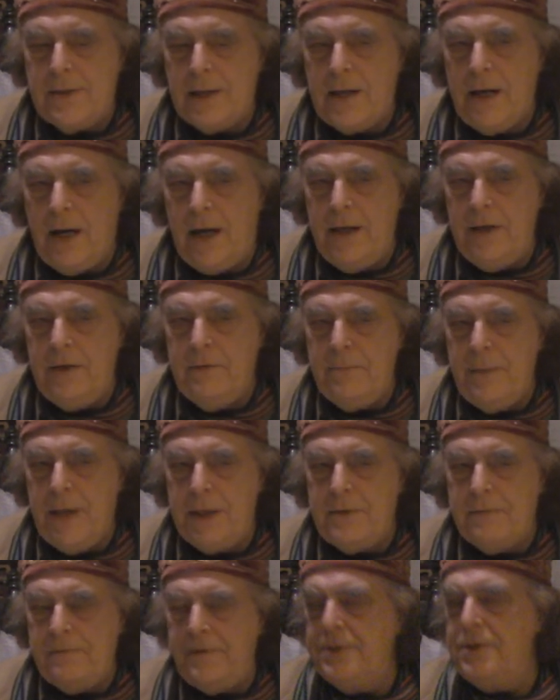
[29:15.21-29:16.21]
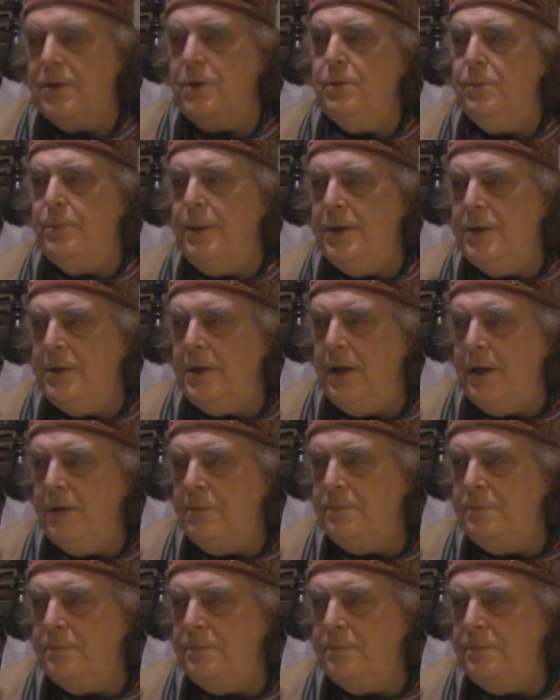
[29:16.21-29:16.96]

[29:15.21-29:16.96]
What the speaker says: a kind of metaphysical building.